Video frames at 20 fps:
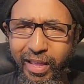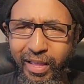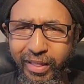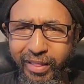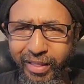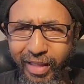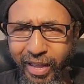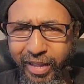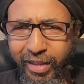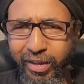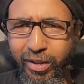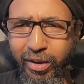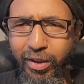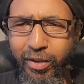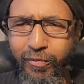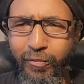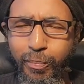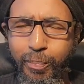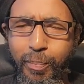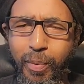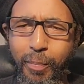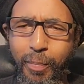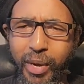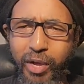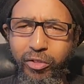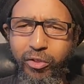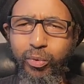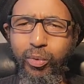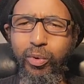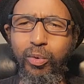cycle of
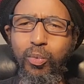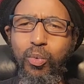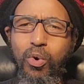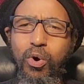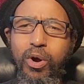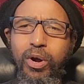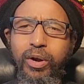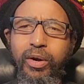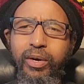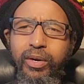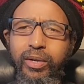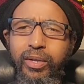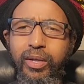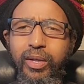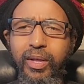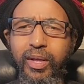perpetual war.